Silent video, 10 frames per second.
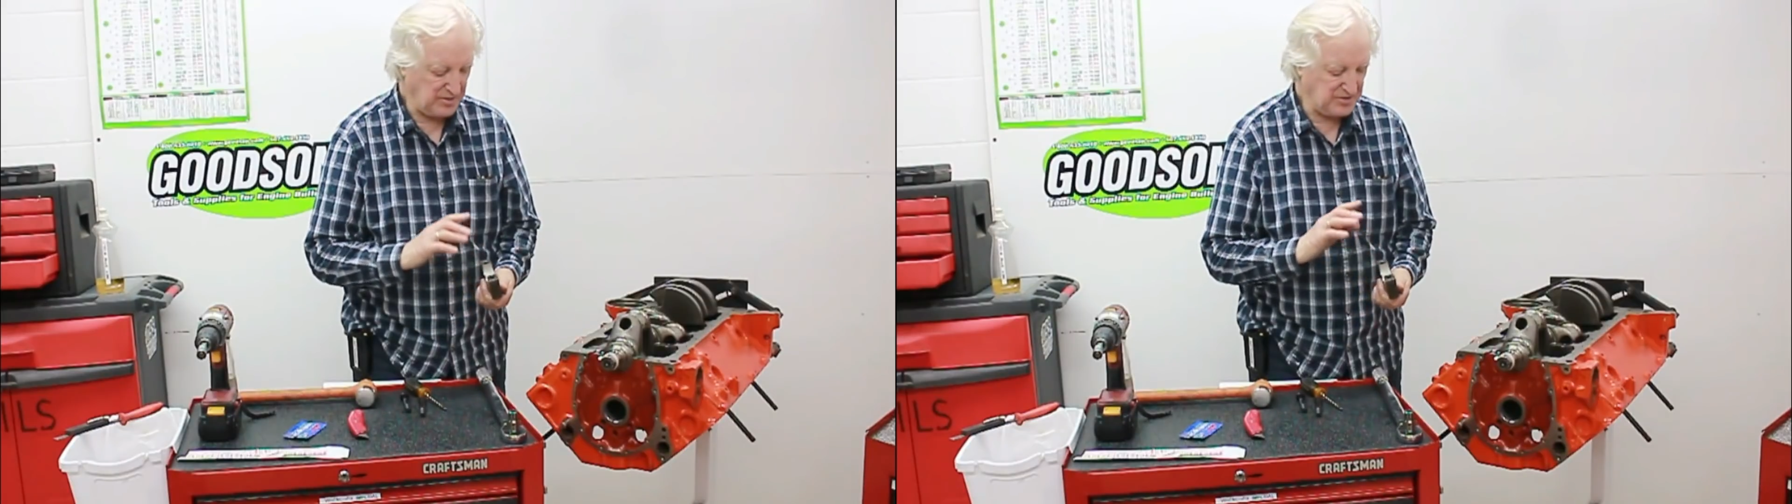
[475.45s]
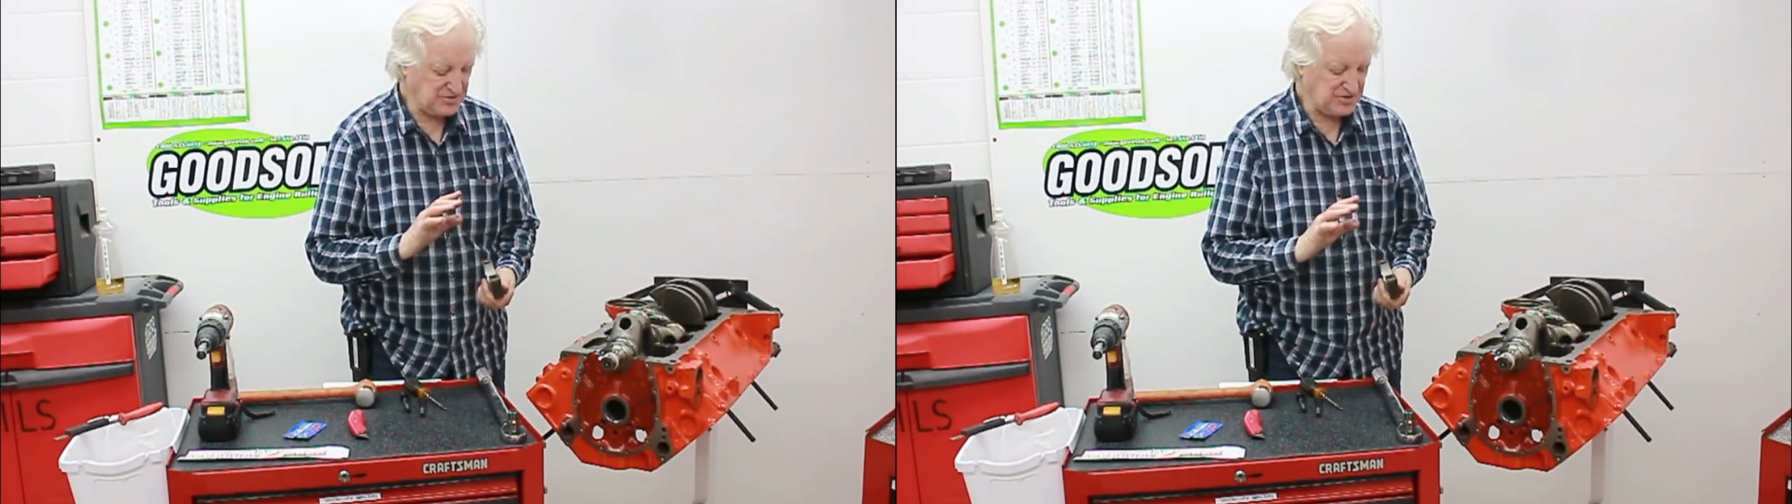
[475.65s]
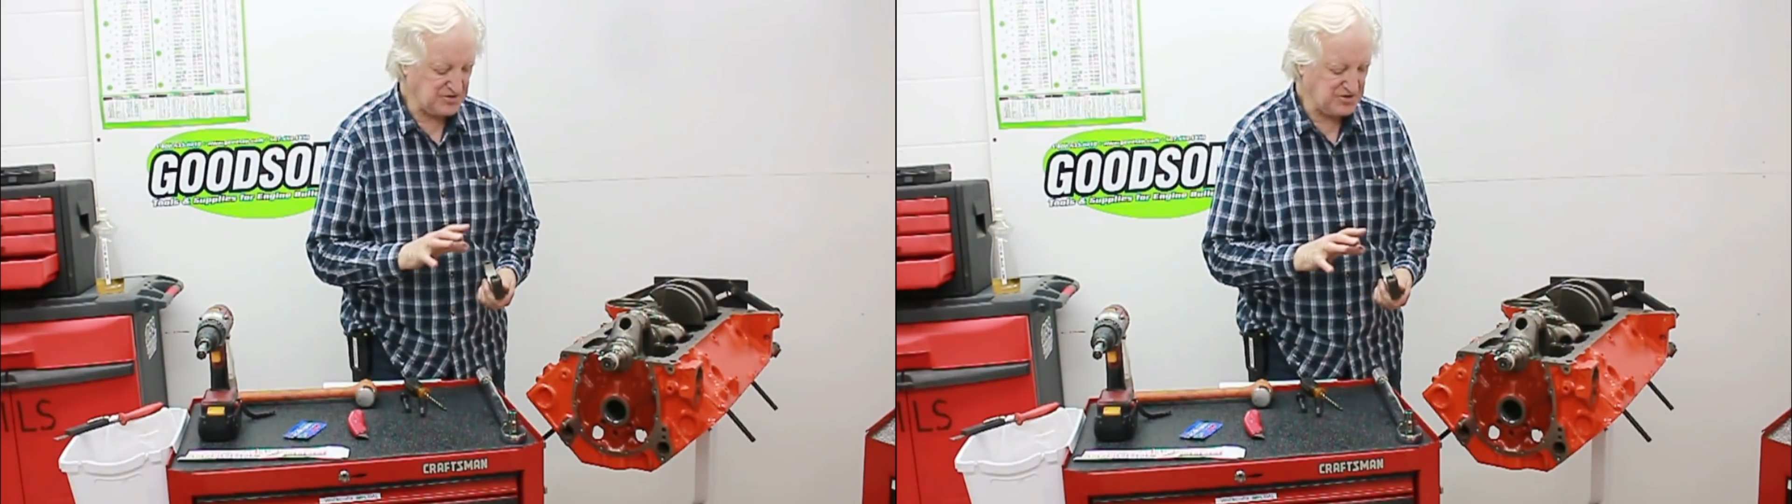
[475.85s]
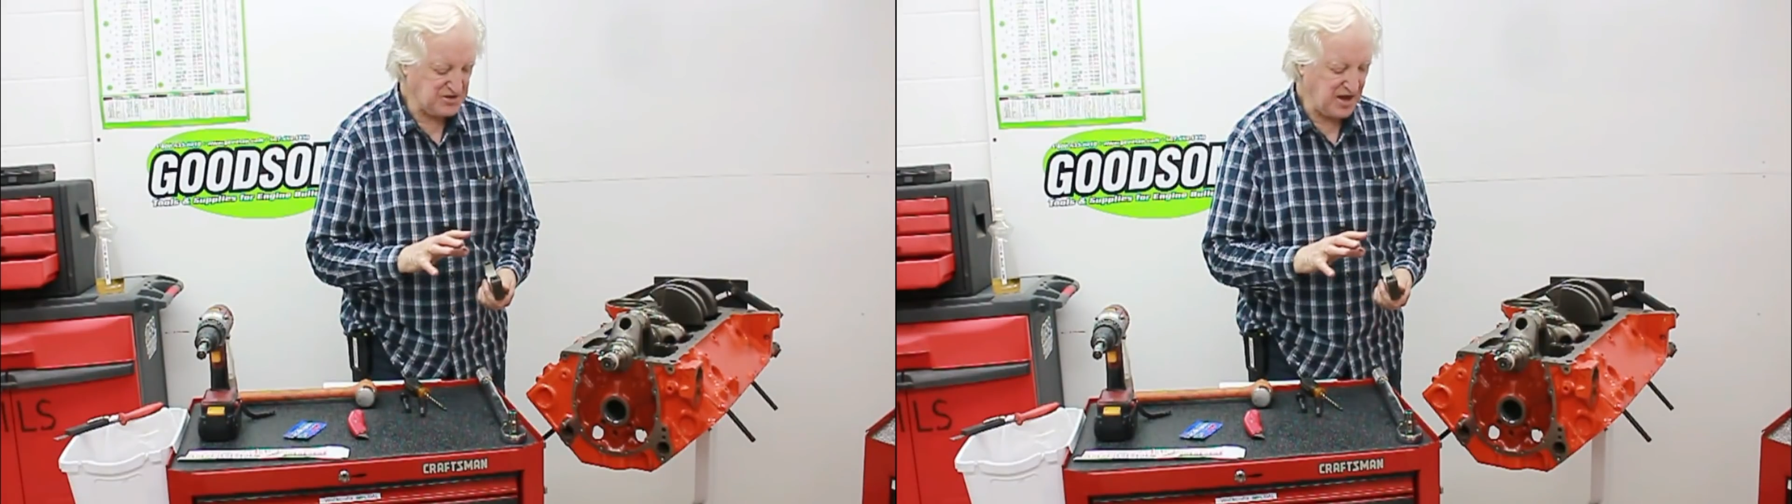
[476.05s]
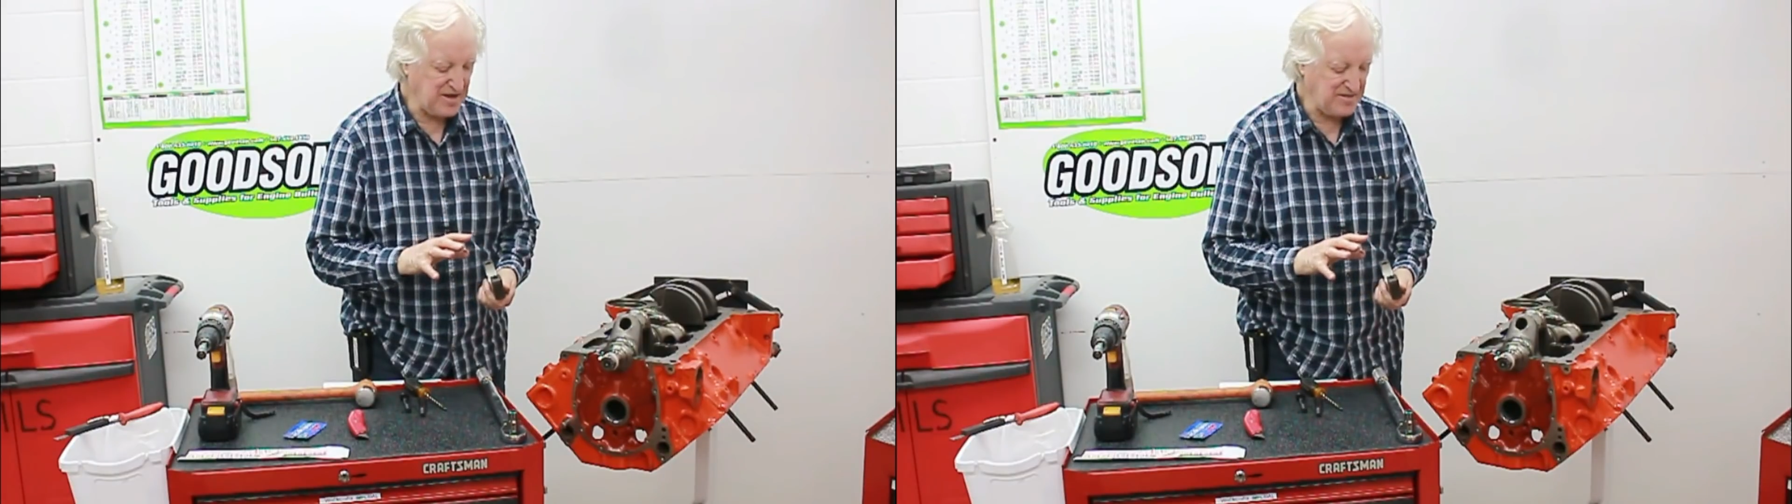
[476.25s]
And it's going to
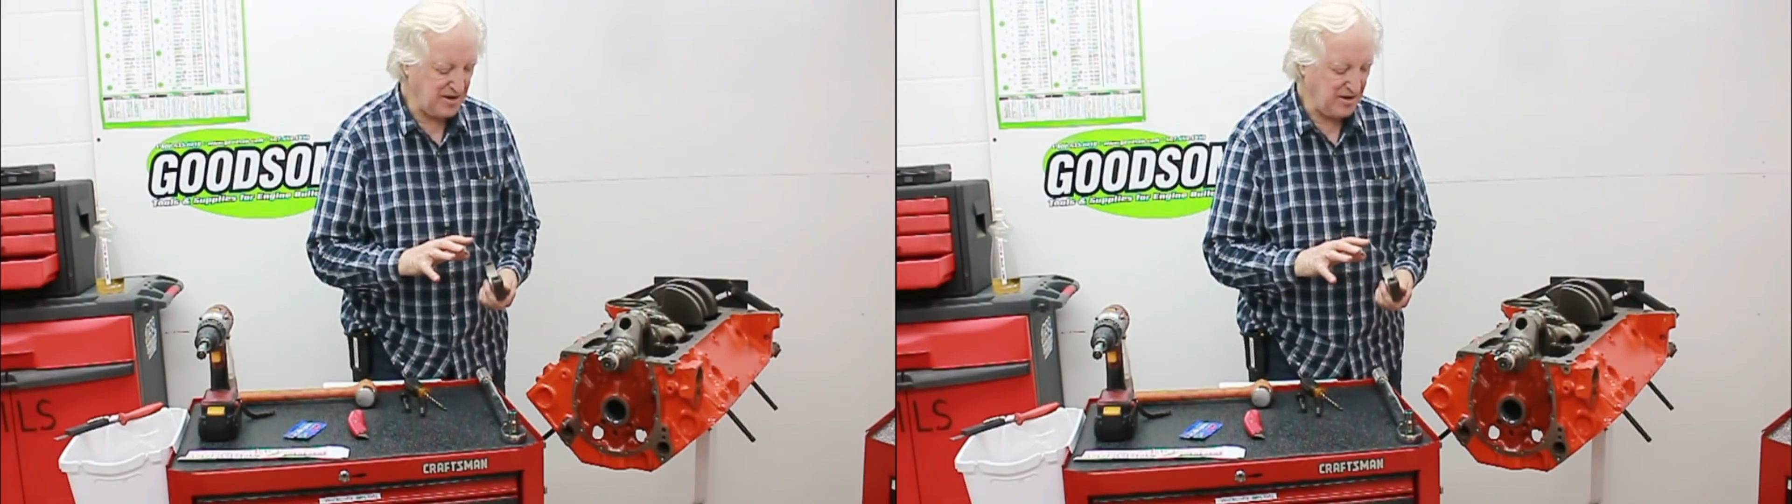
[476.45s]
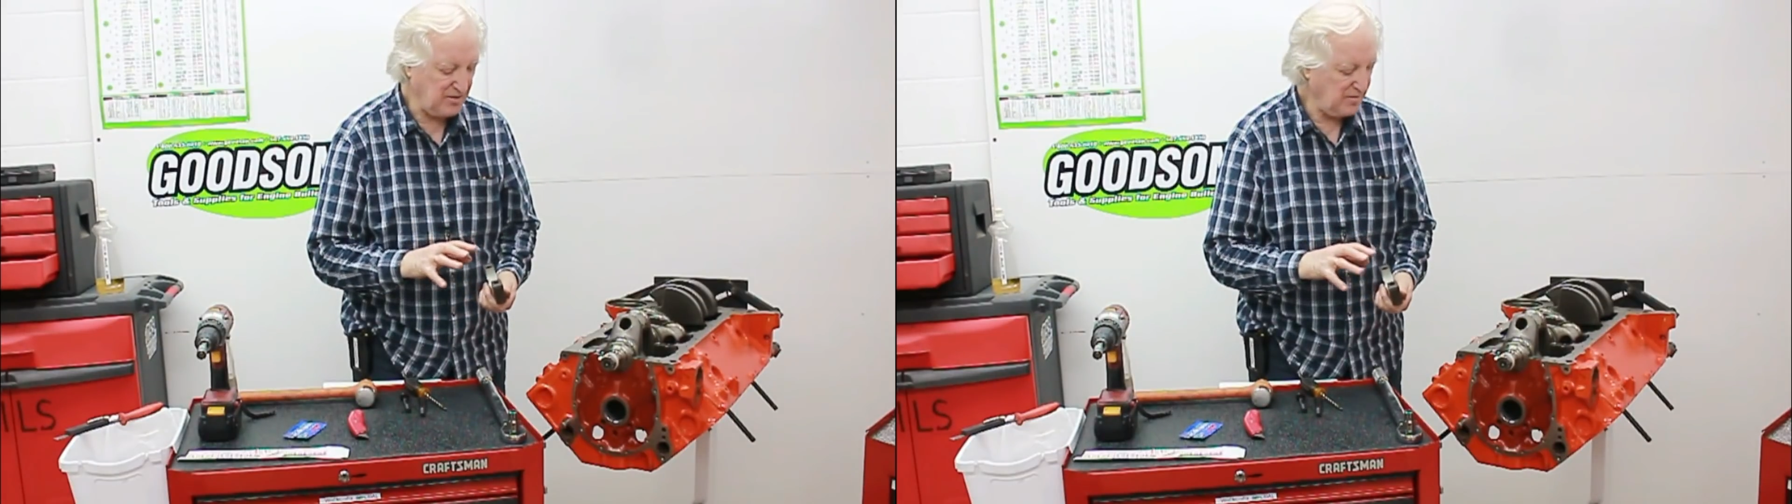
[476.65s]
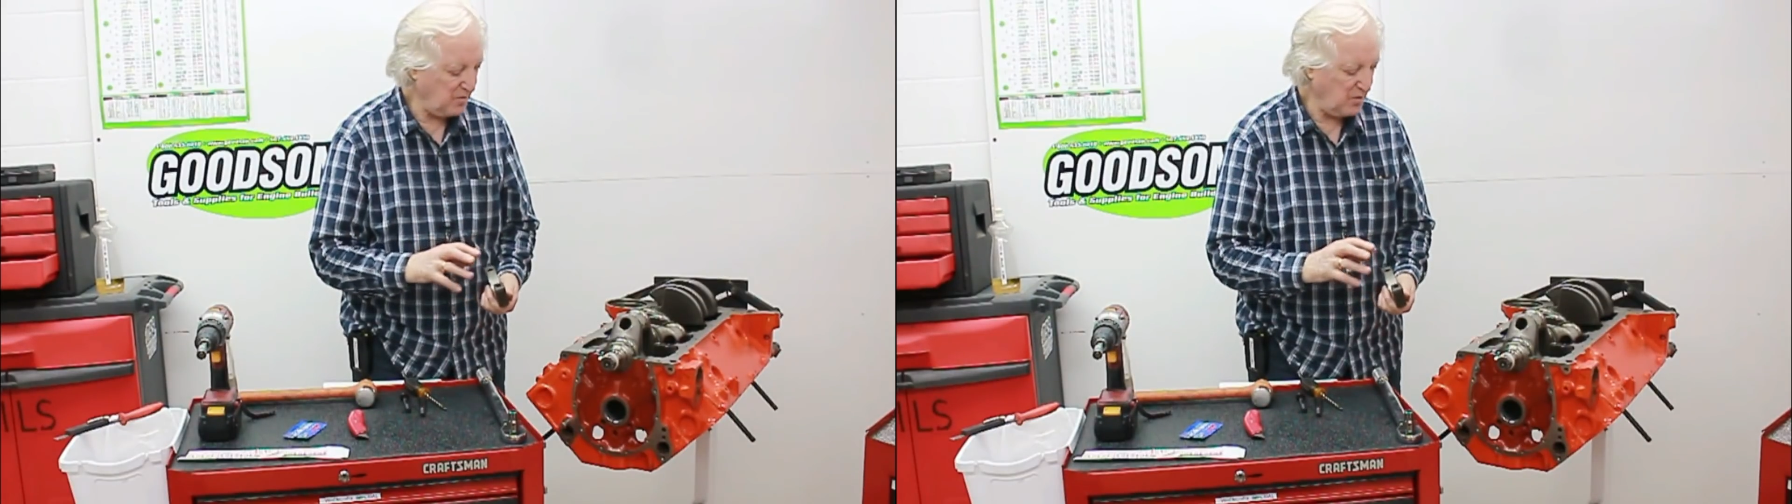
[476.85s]
stay there